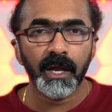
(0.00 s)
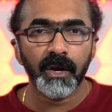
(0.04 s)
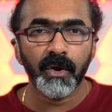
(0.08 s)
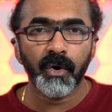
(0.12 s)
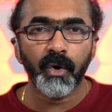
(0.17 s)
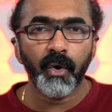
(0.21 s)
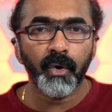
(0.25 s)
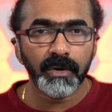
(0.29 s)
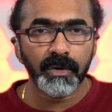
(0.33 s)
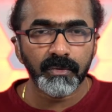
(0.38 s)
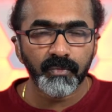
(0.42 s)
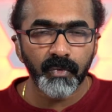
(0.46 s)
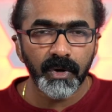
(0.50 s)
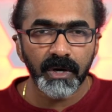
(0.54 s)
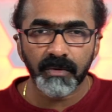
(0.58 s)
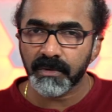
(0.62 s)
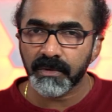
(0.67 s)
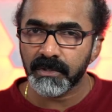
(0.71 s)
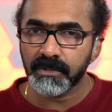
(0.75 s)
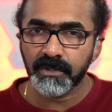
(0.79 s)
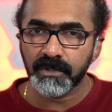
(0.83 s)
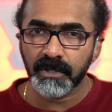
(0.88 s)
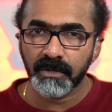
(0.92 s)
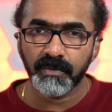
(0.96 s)
or whatever
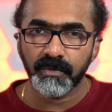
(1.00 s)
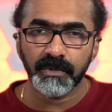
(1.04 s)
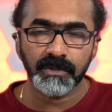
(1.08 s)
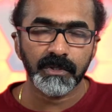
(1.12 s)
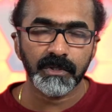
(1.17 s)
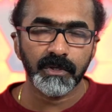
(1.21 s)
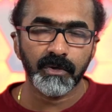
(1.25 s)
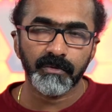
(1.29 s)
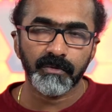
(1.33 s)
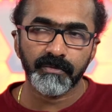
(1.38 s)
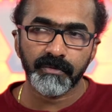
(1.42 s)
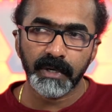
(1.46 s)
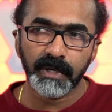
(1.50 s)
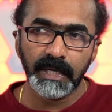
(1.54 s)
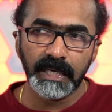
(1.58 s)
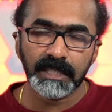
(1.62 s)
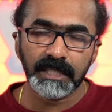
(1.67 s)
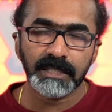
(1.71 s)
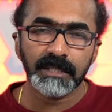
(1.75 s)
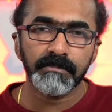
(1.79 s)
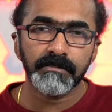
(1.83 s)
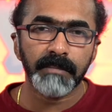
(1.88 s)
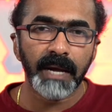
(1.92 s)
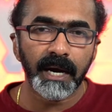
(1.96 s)
the service, it
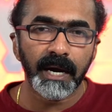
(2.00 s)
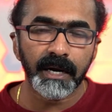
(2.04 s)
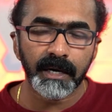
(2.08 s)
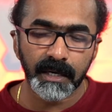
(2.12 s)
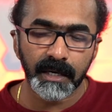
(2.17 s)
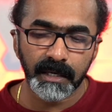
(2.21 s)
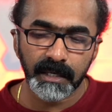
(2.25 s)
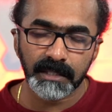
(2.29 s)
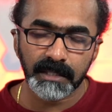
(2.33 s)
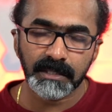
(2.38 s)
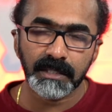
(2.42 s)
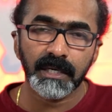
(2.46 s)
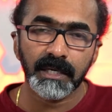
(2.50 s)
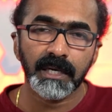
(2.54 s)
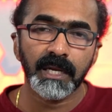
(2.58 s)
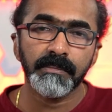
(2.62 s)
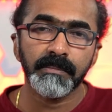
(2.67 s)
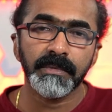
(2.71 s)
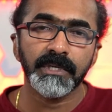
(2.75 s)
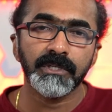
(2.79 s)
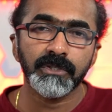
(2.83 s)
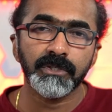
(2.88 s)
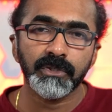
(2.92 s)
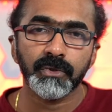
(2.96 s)
doesn't matter. It doesn't
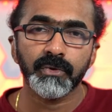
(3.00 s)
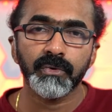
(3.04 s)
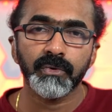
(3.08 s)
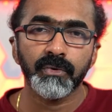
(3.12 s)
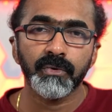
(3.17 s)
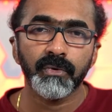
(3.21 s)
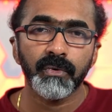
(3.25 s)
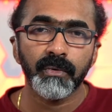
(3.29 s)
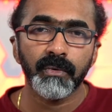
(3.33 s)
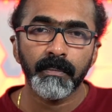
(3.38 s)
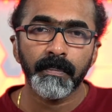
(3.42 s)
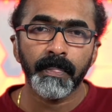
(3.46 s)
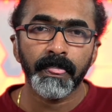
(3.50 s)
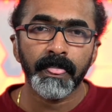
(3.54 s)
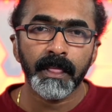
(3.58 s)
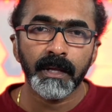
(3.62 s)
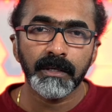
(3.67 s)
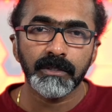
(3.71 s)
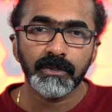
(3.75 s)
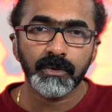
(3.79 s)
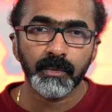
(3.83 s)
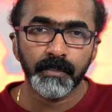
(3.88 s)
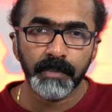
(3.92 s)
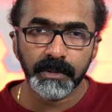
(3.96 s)
limit to
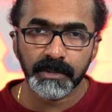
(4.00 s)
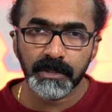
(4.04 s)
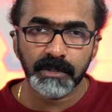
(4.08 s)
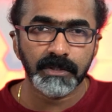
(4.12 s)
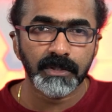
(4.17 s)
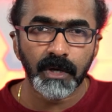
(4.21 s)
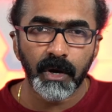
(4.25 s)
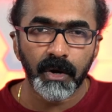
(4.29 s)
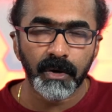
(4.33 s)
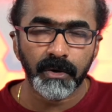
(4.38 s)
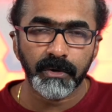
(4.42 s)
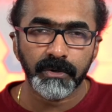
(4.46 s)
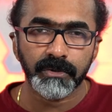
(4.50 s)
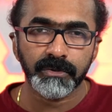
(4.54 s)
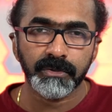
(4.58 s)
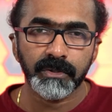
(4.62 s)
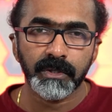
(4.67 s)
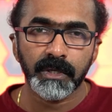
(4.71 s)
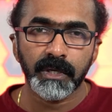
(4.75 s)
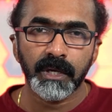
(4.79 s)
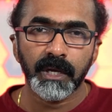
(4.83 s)
business owners.